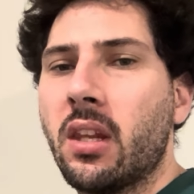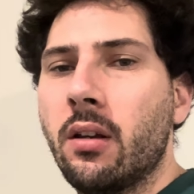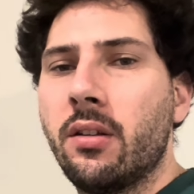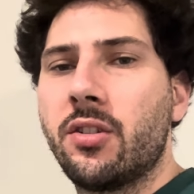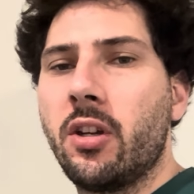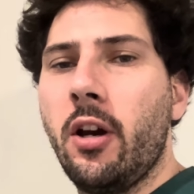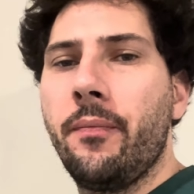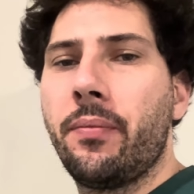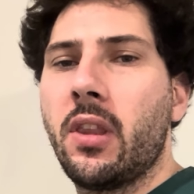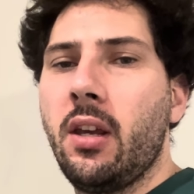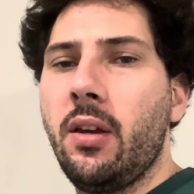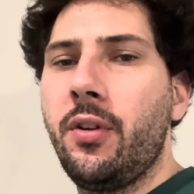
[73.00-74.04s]
So
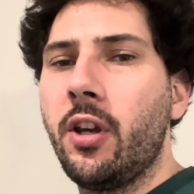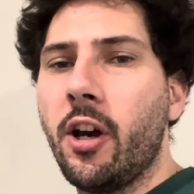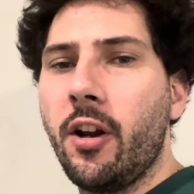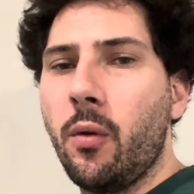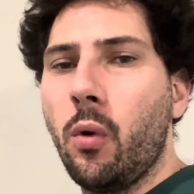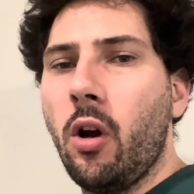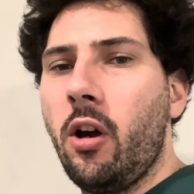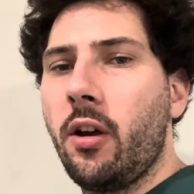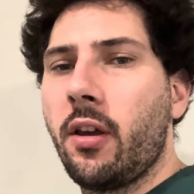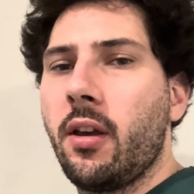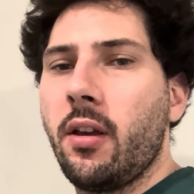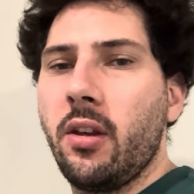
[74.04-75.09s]
if you go to
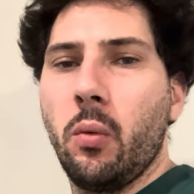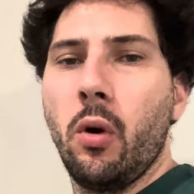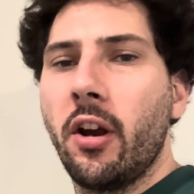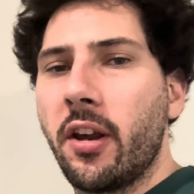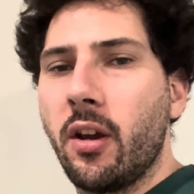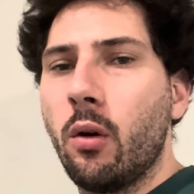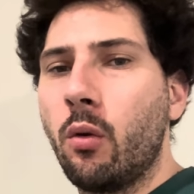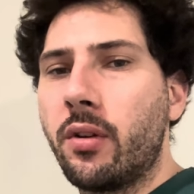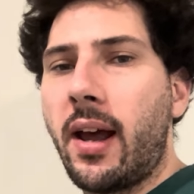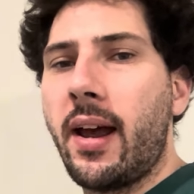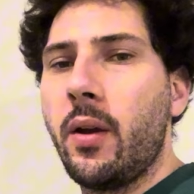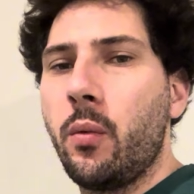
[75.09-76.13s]
work, you're working all
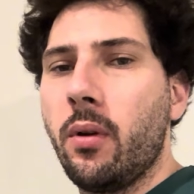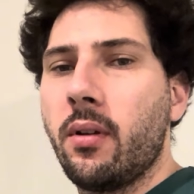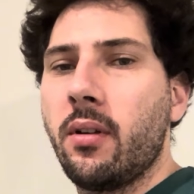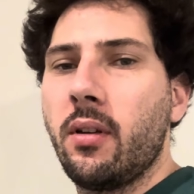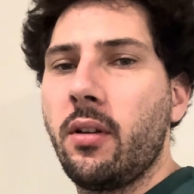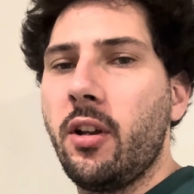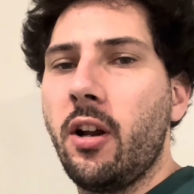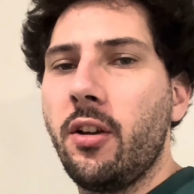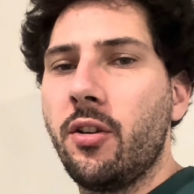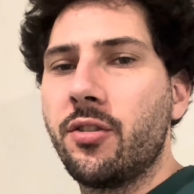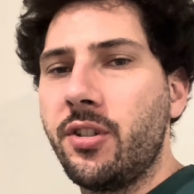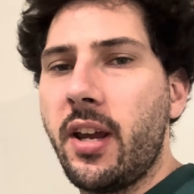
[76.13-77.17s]
day,
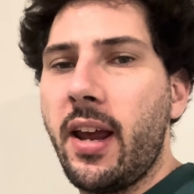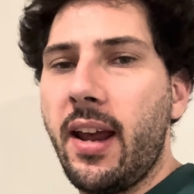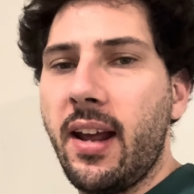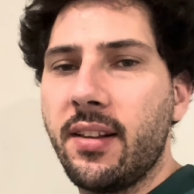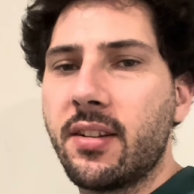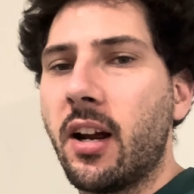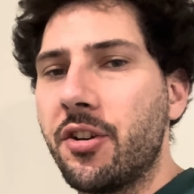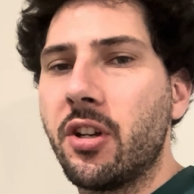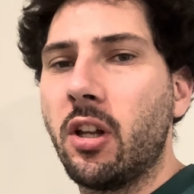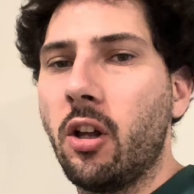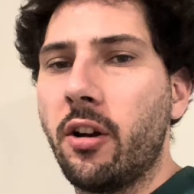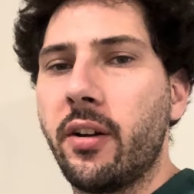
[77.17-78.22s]
using your hands, touching a
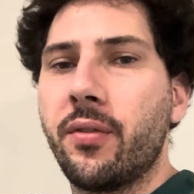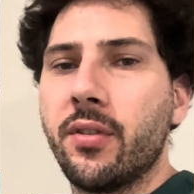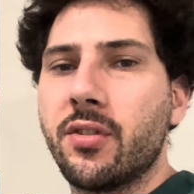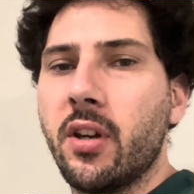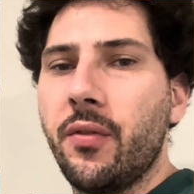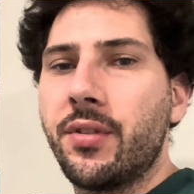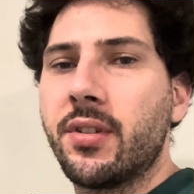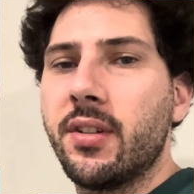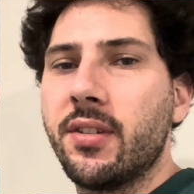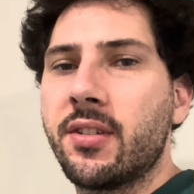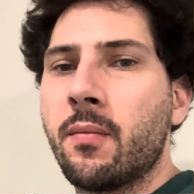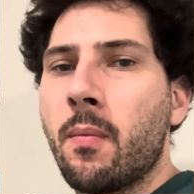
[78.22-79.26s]
lot of different
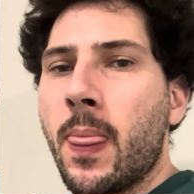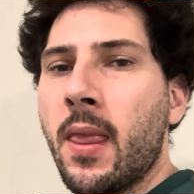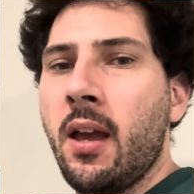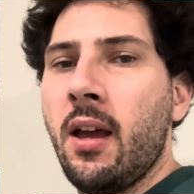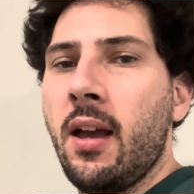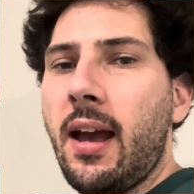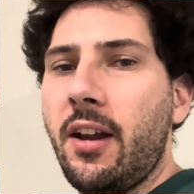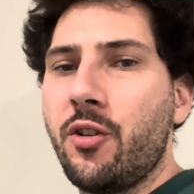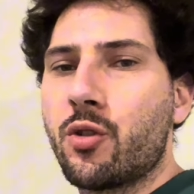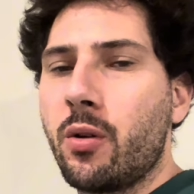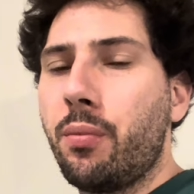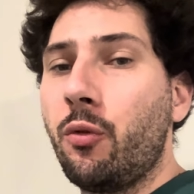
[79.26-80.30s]
surfaces, and
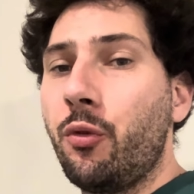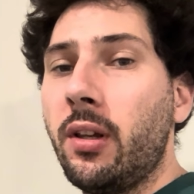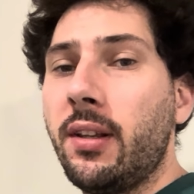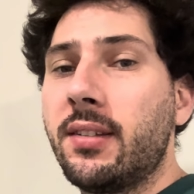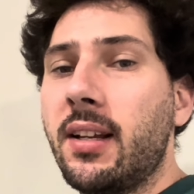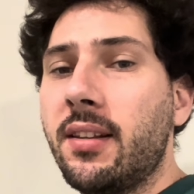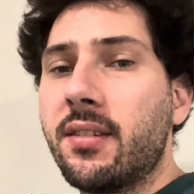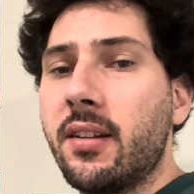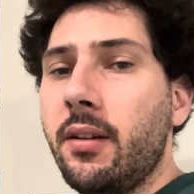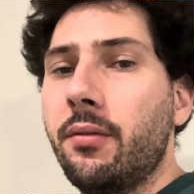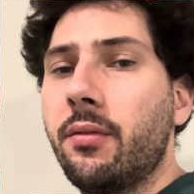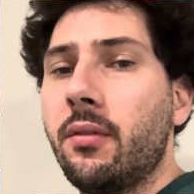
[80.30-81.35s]
shrimp are really
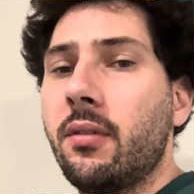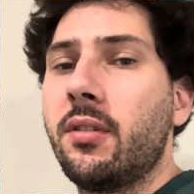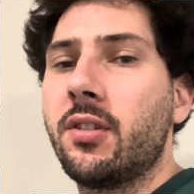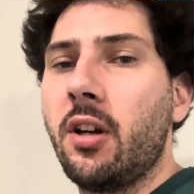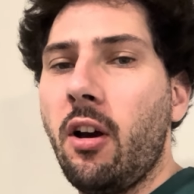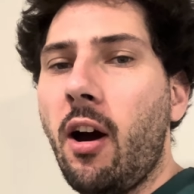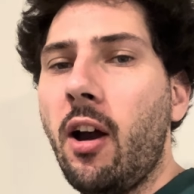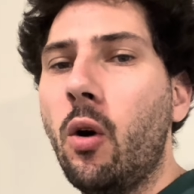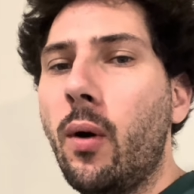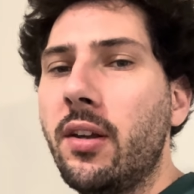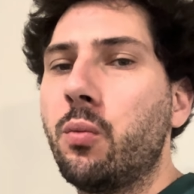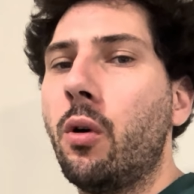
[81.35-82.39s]
sensitive. So I
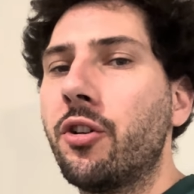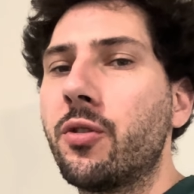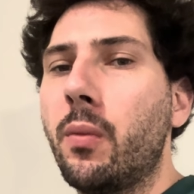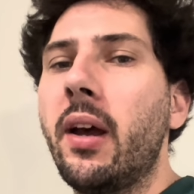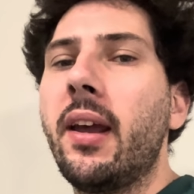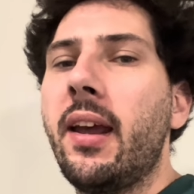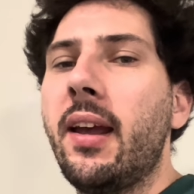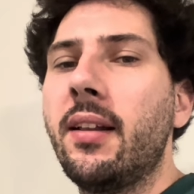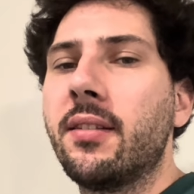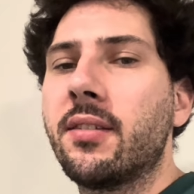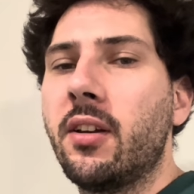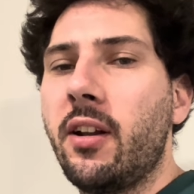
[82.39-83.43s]
always wash my
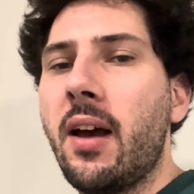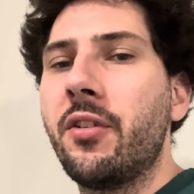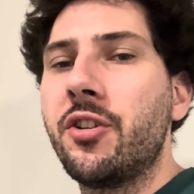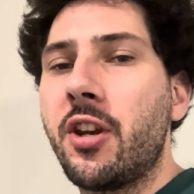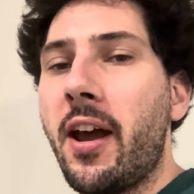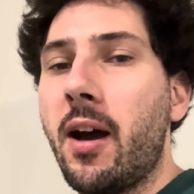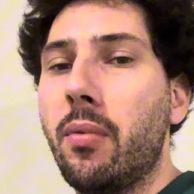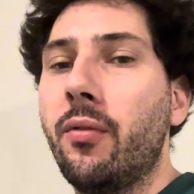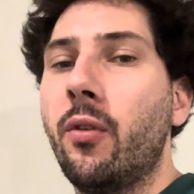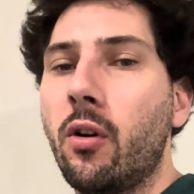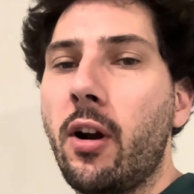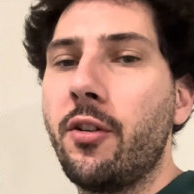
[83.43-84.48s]
hands and have a shower
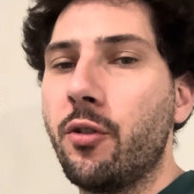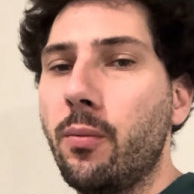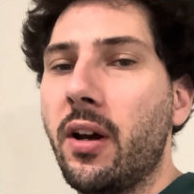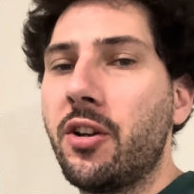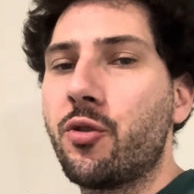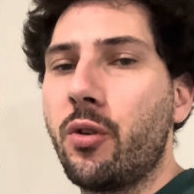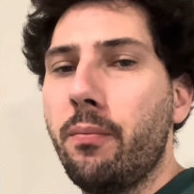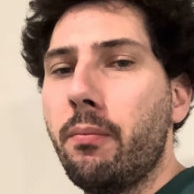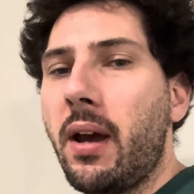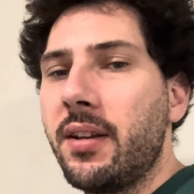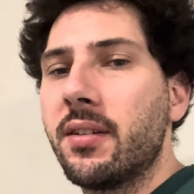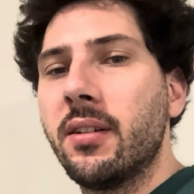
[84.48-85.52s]
before I do my shrimp
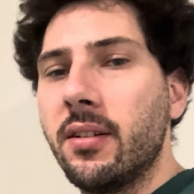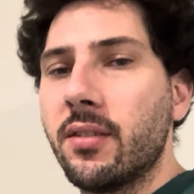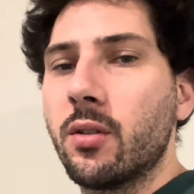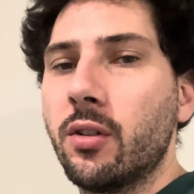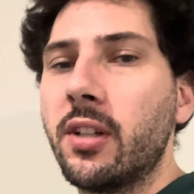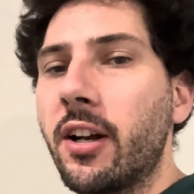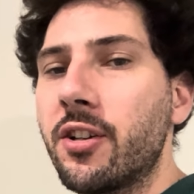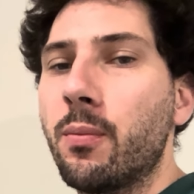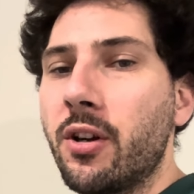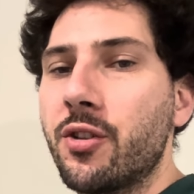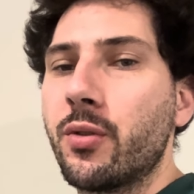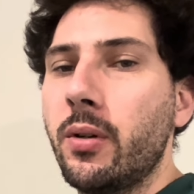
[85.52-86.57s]
maintenance or touch
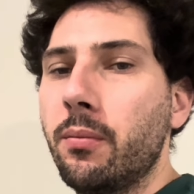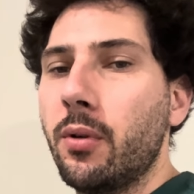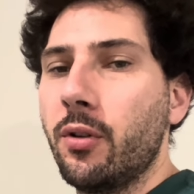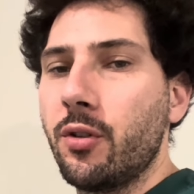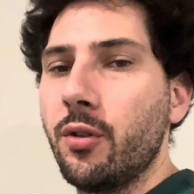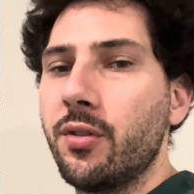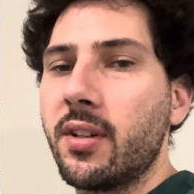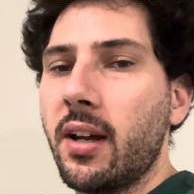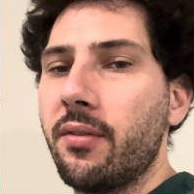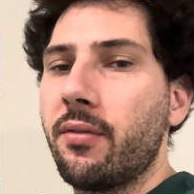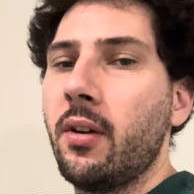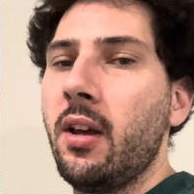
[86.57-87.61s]
my shrimp or do stuff
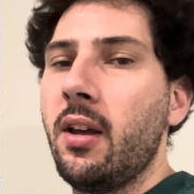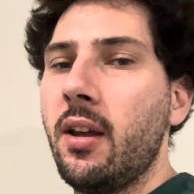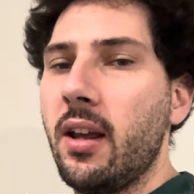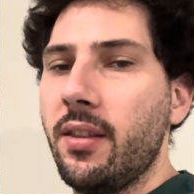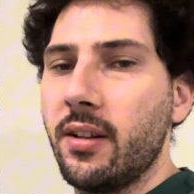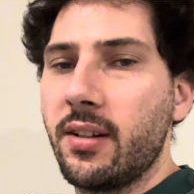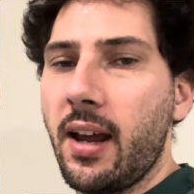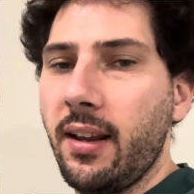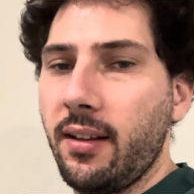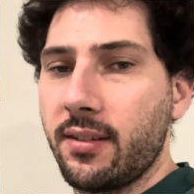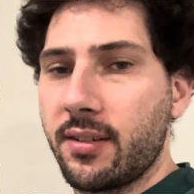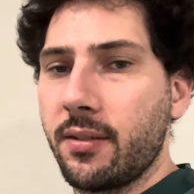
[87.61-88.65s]
in the
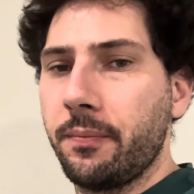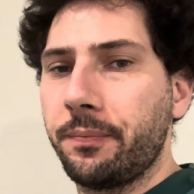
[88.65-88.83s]
tanks.